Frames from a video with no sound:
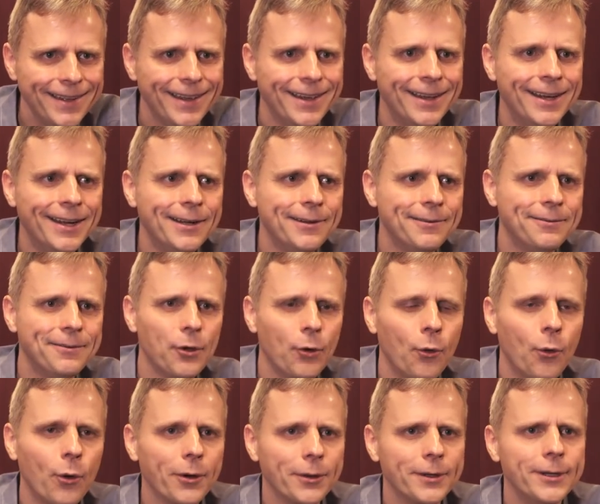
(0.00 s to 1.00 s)

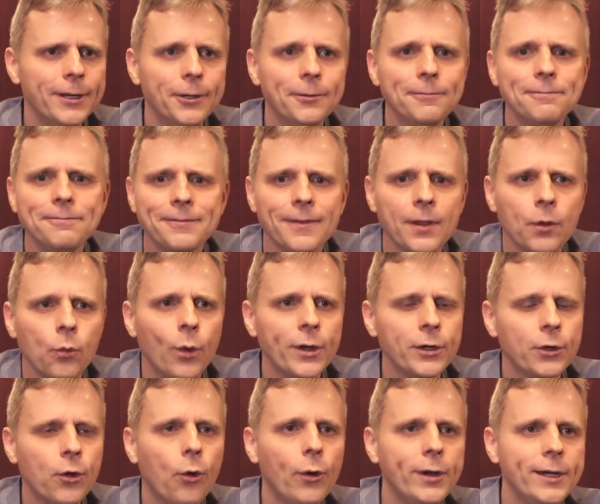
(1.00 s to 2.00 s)
Or, you know, one
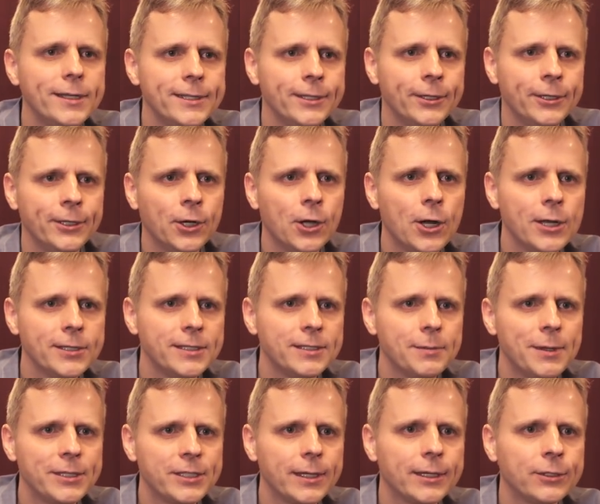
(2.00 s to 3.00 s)
coin isn't going to cost as
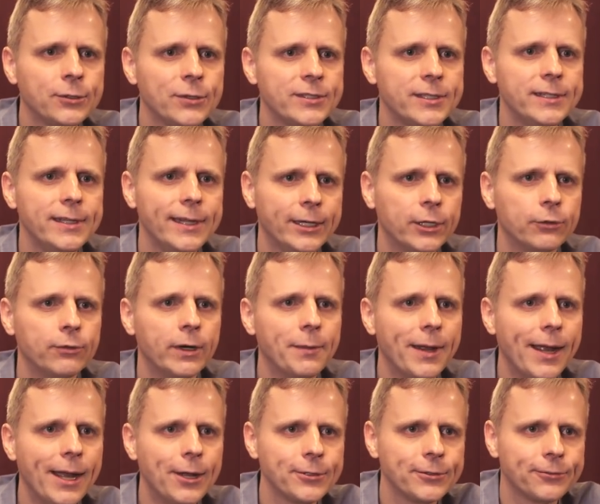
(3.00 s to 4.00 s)
much electricity that I could run my
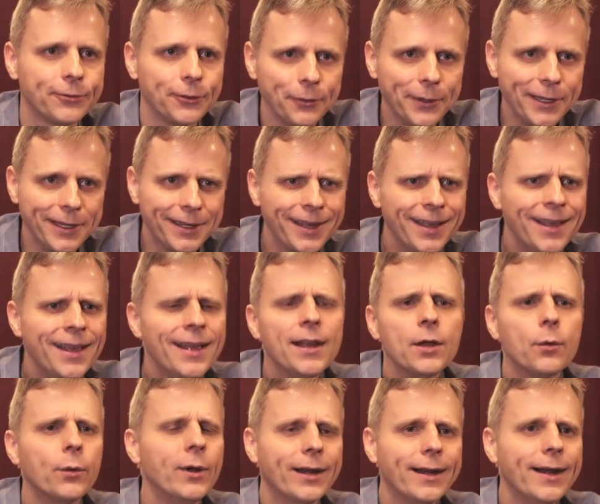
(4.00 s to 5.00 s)
house for a week.
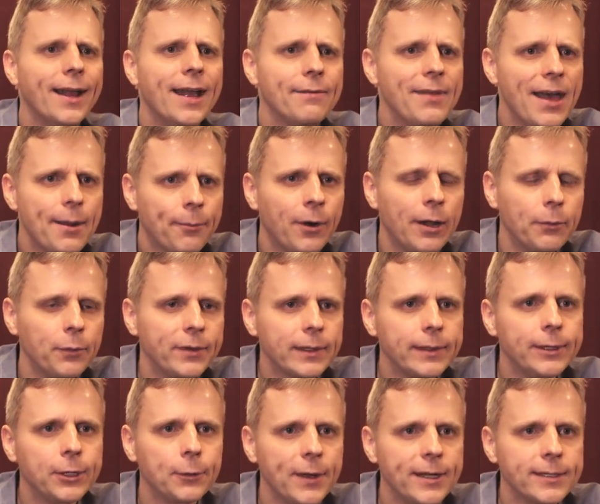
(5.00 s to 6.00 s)
We're not going to have that problem with the
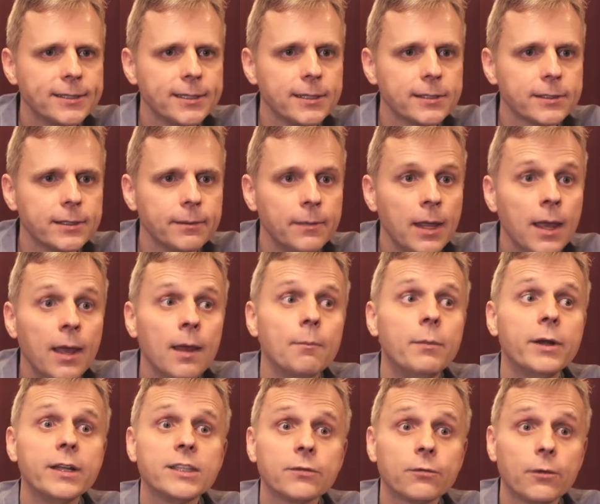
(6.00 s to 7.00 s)
leader-based system,
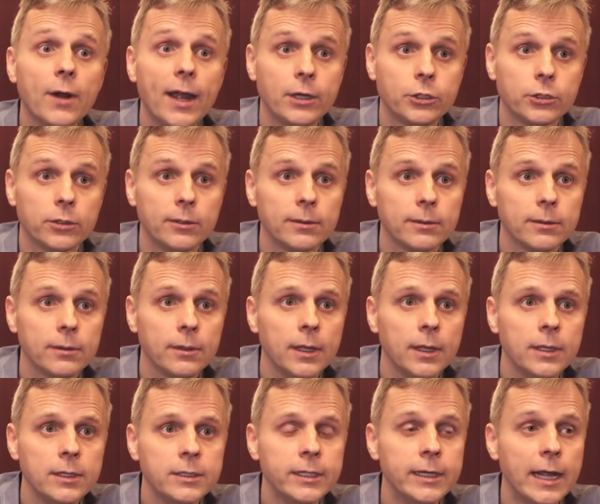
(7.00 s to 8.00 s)
but it's fragile.
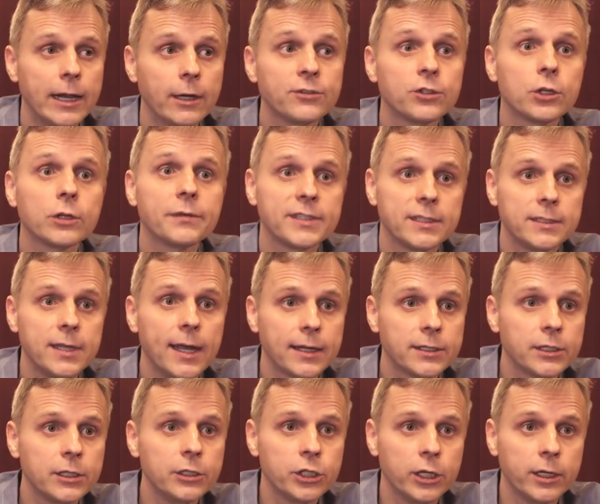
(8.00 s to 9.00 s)
Denial of service attacks
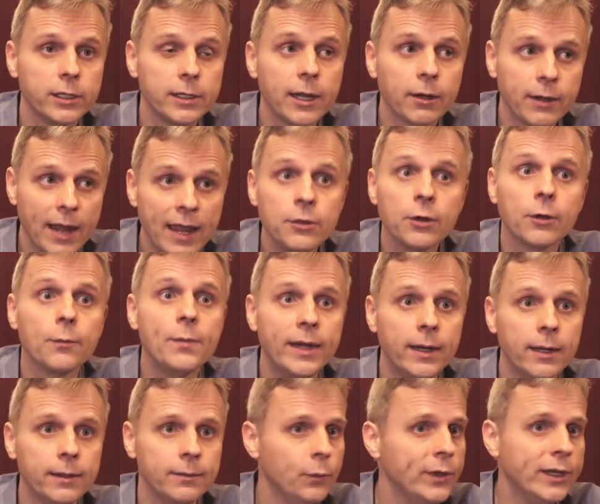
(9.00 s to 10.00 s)
can shut it down. And there have
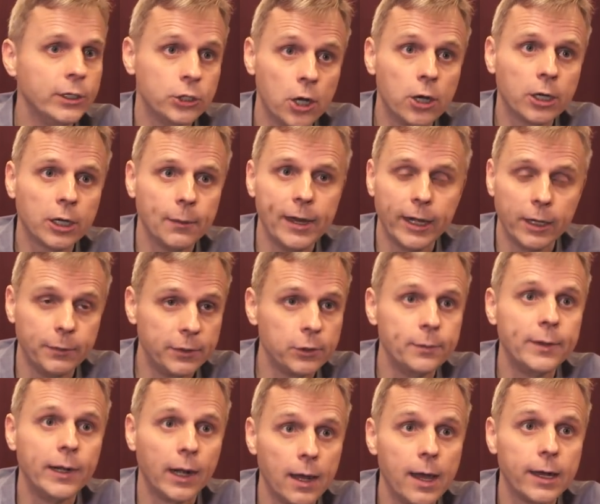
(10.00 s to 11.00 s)
been, we can talk about it, but there have
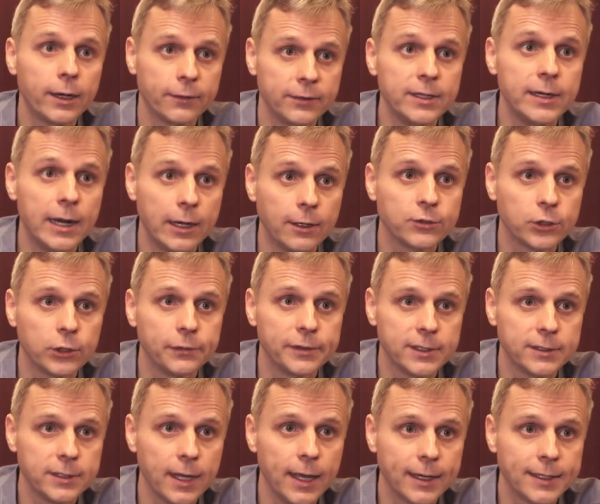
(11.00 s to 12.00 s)
been a lot of denial of service
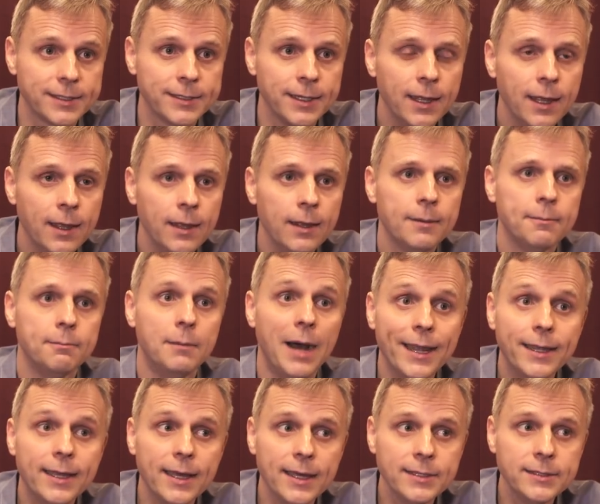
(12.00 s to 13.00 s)
attacks. My
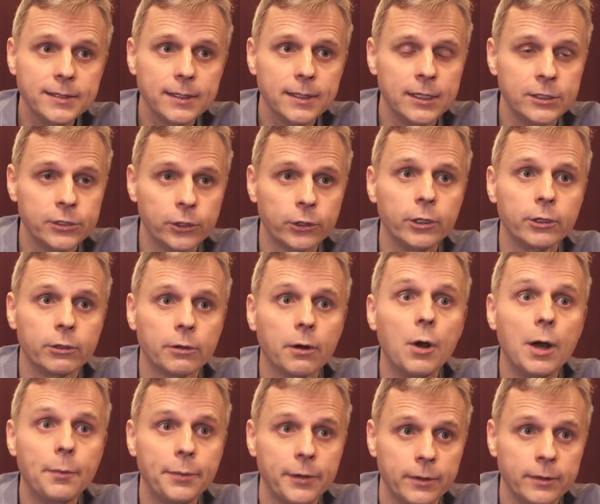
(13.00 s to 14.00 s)
guess is they're going
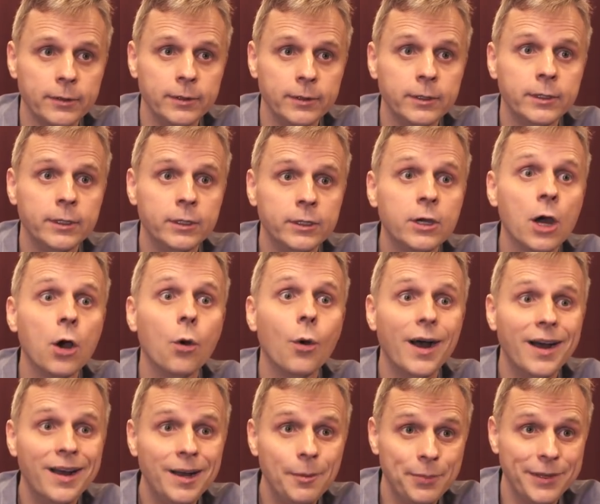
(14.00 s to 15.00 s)
to go
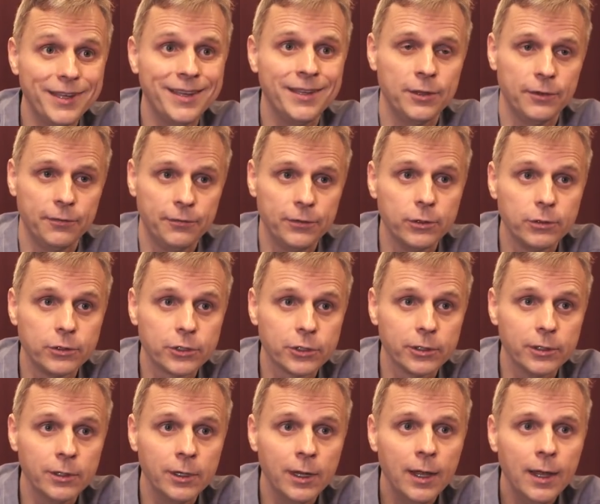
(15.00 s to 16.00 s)
up in the
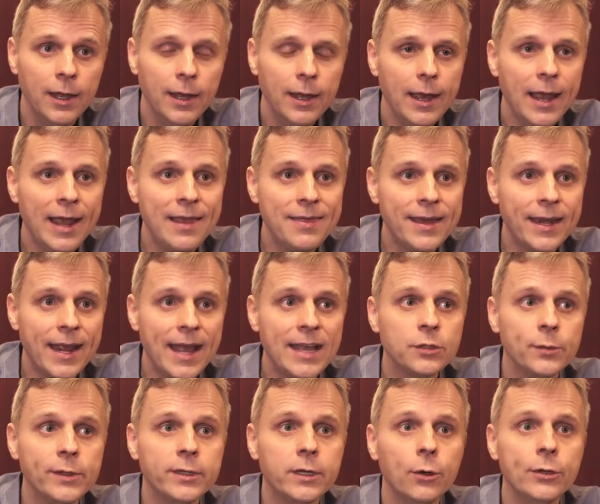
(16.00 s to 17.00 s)
future, and that as
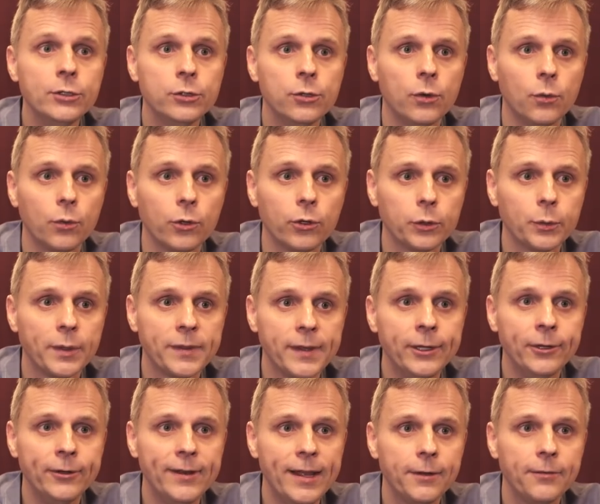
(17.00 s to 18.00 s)
we go into a world with
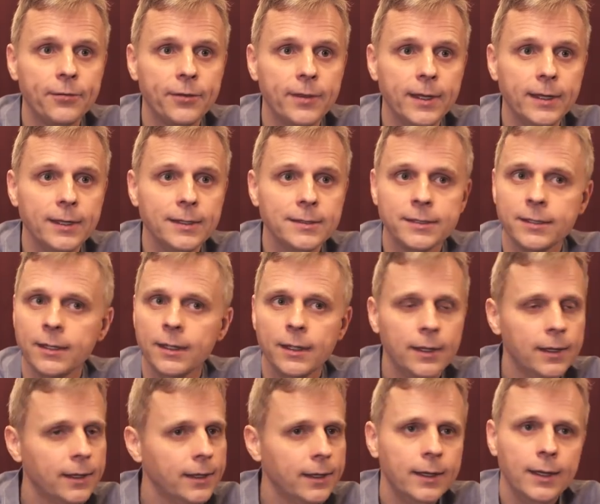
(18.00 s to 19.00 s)
Internet of Things,
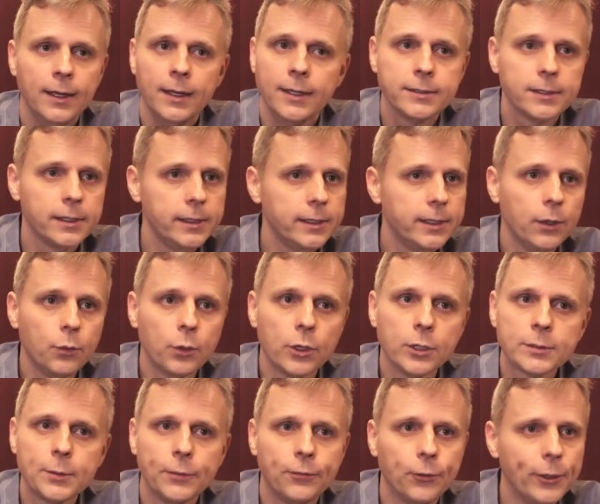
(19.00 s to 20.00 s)
it's going to get
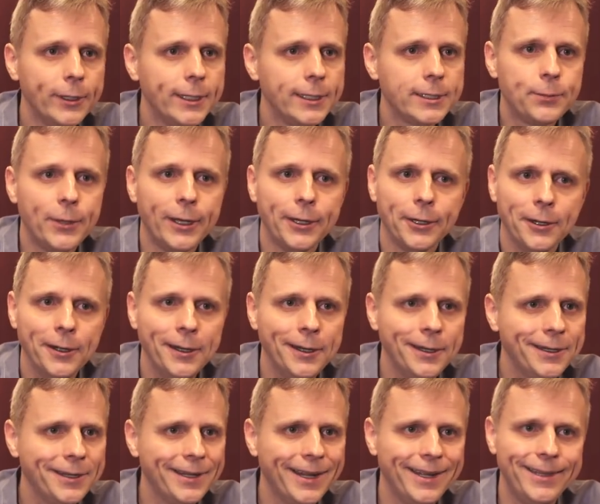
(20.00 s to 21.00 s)
worse before it gets better.
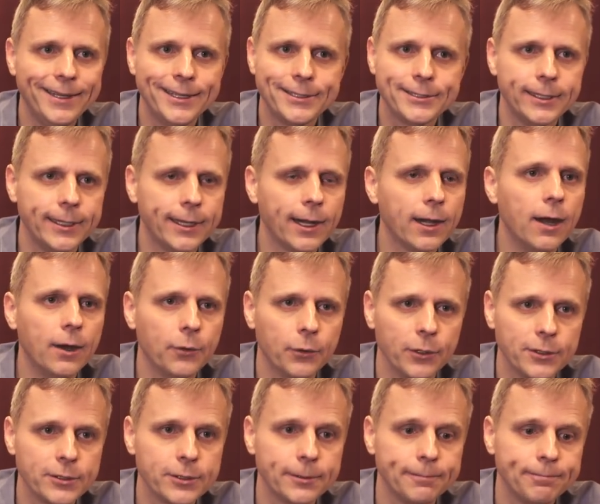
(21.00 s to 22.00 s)
I think it's going to get a lot
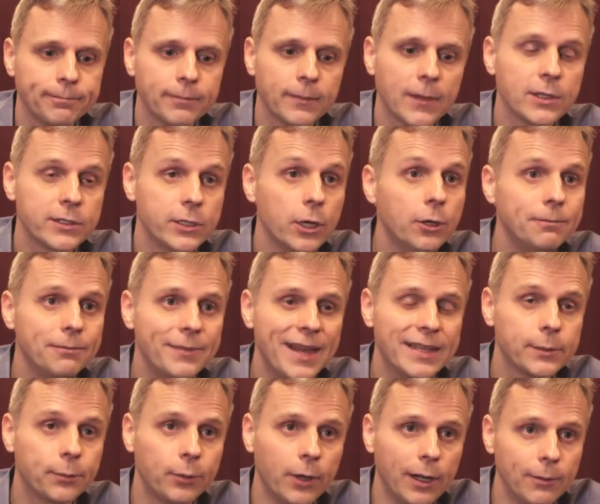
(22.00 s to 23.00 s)
worse. So
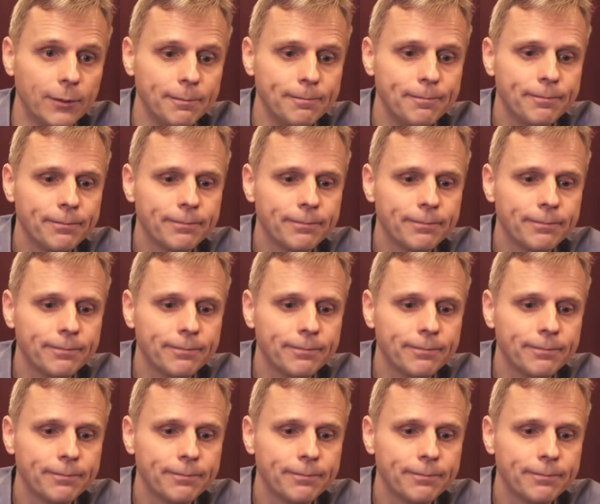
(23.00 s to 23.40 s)
that's a problem.